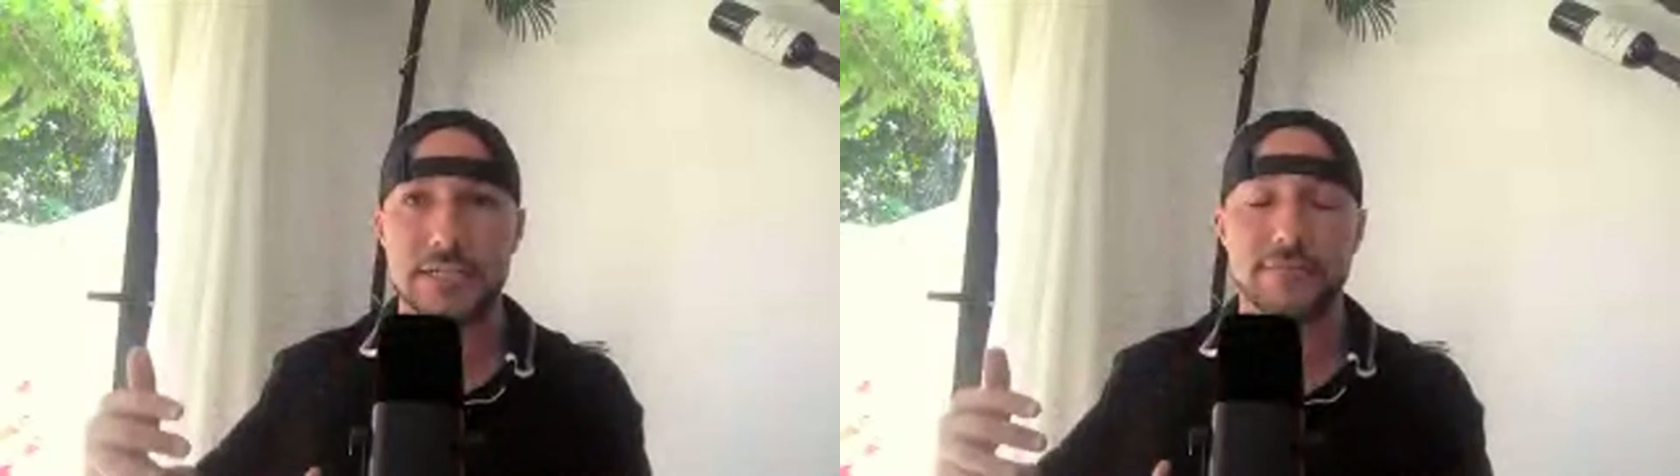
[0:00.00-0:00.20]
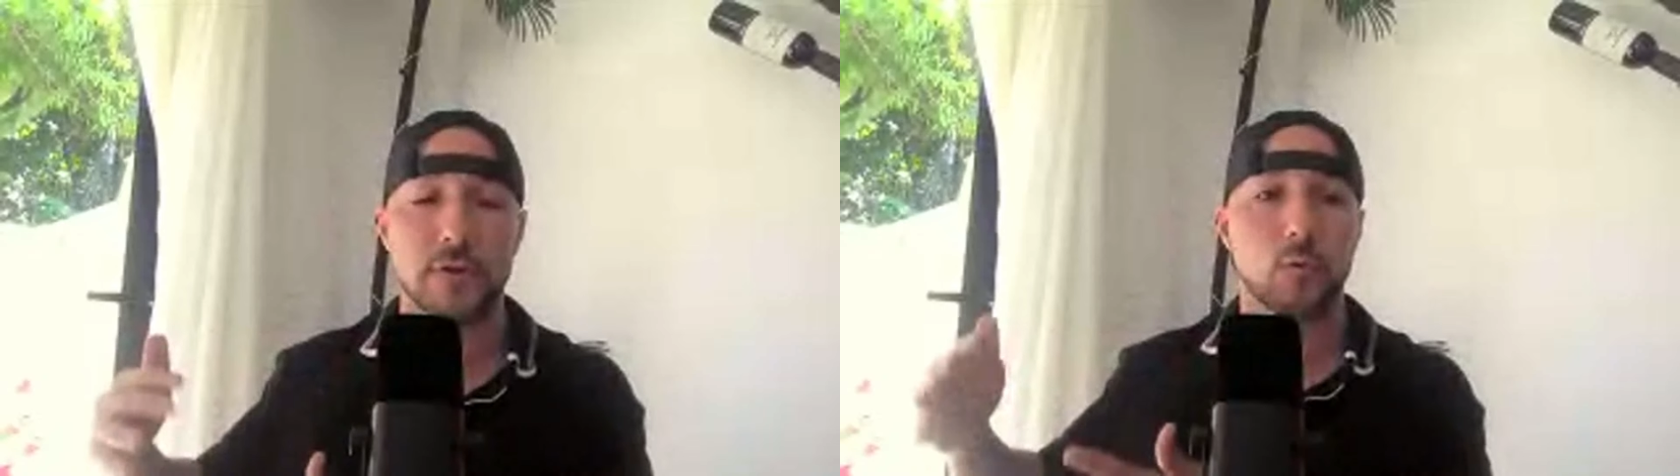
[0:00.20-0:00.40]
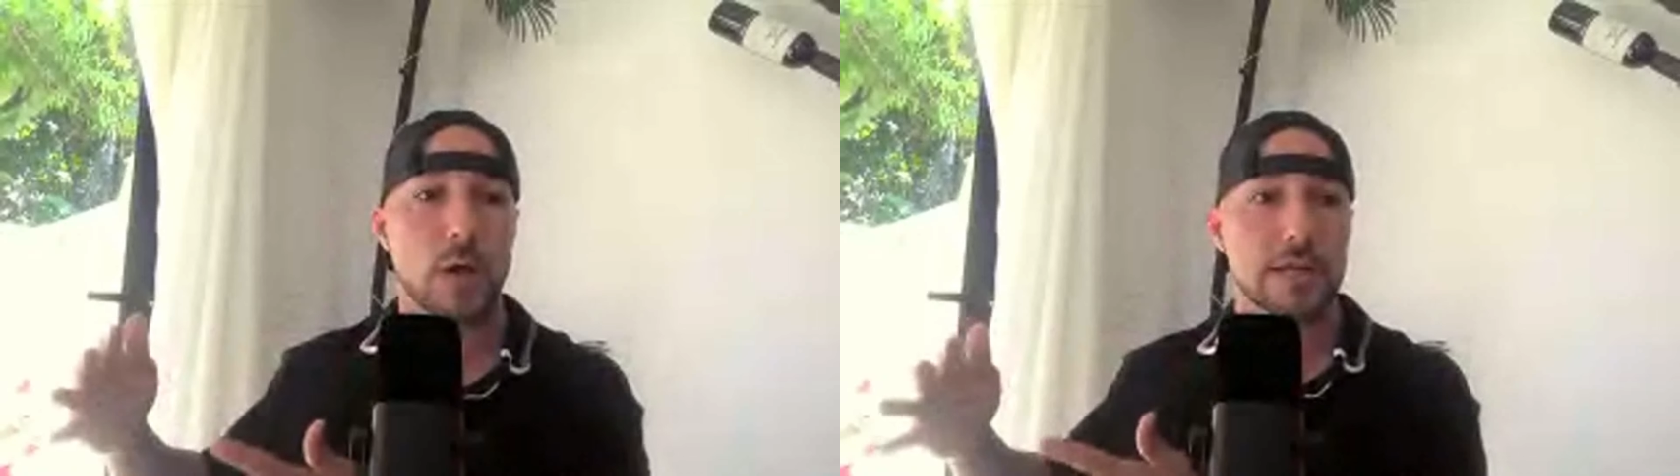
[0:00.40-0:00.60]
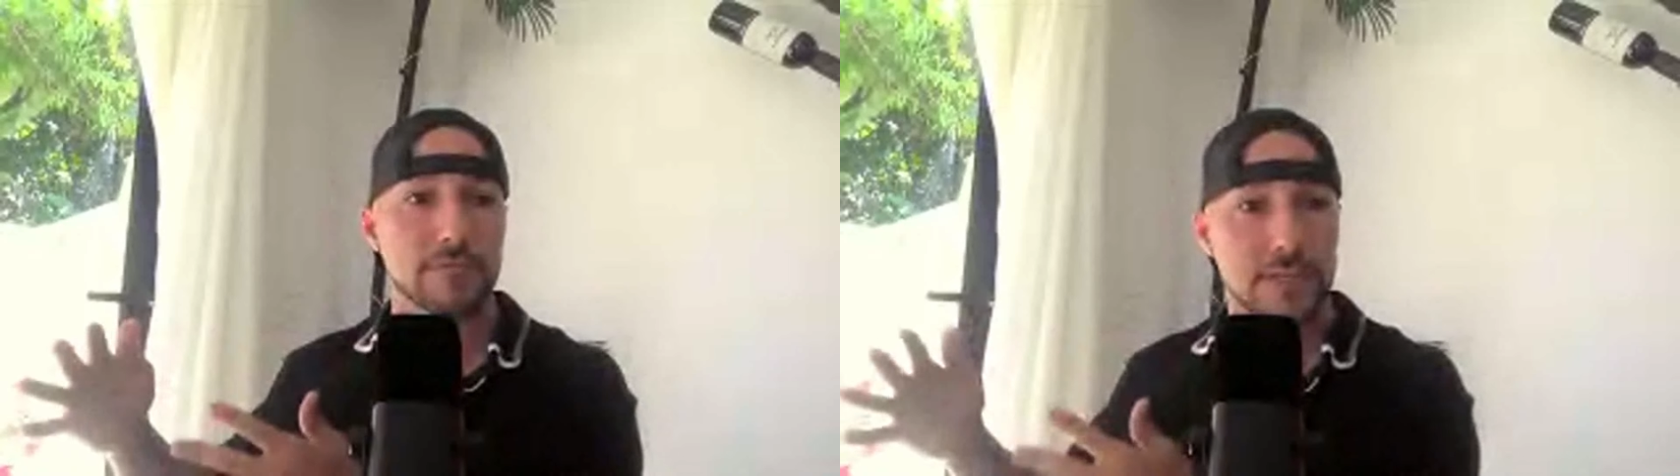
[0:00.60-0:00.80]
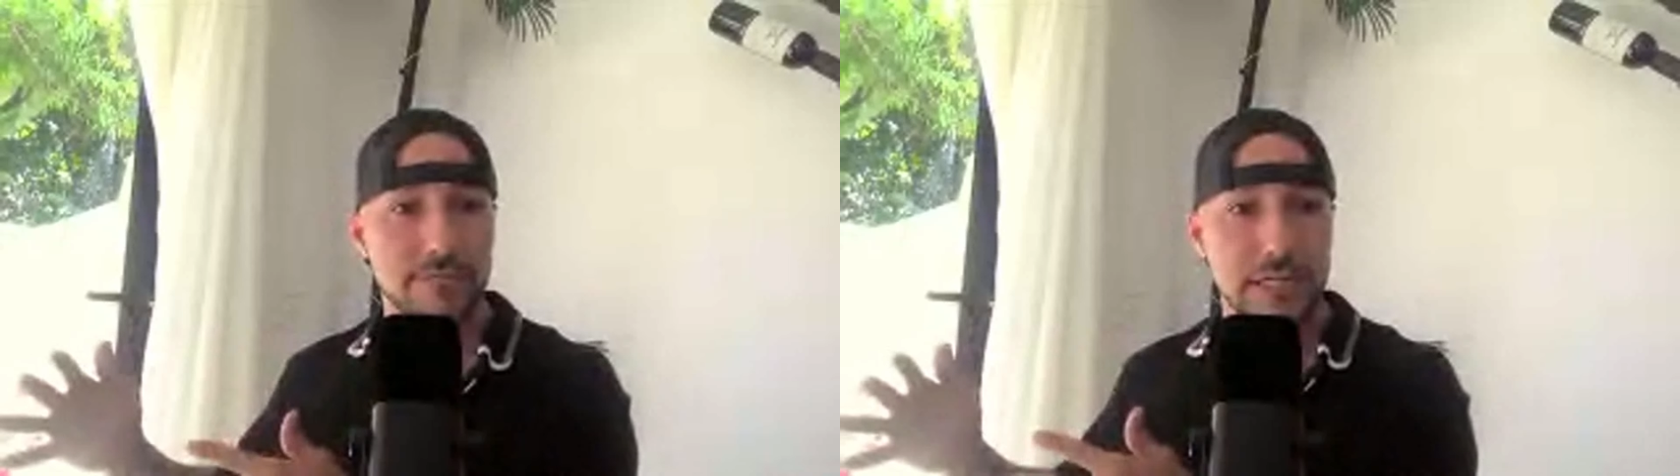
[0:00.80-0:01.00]
different way
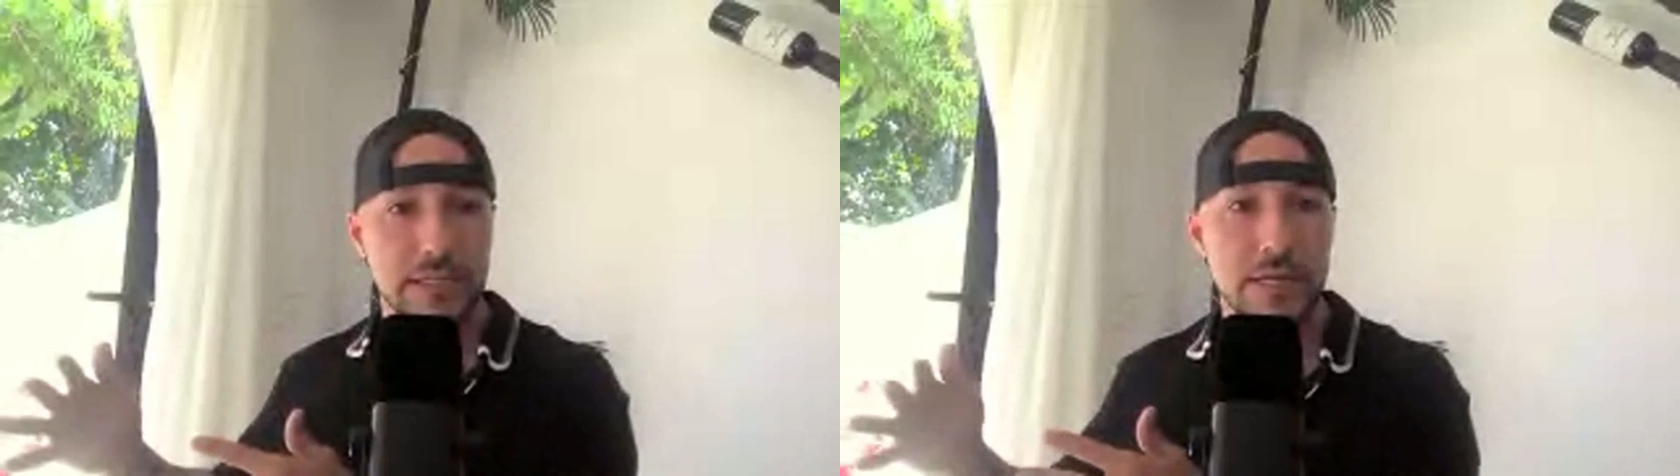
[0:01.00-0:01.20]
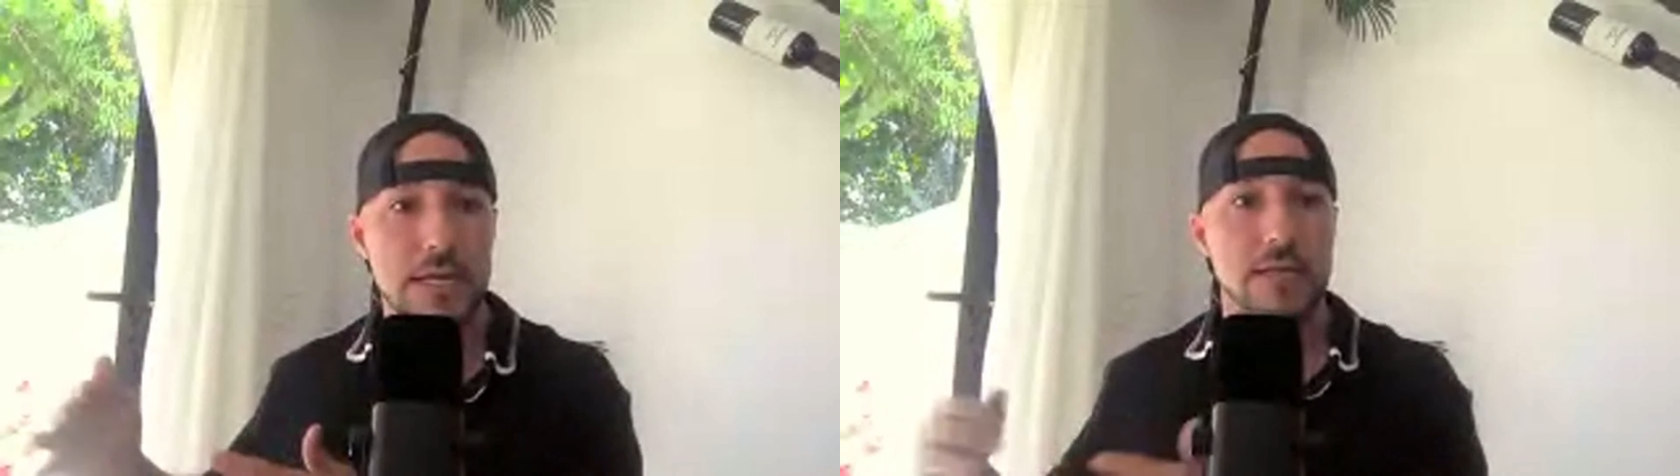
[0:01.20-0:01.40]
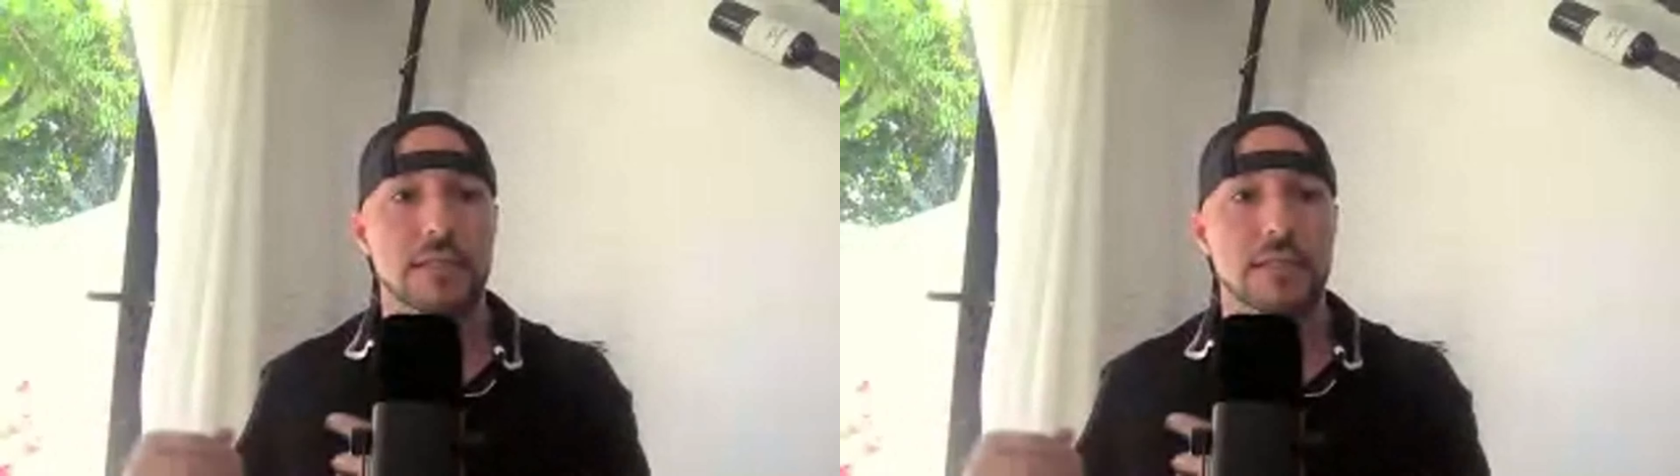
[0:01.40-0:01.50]
of living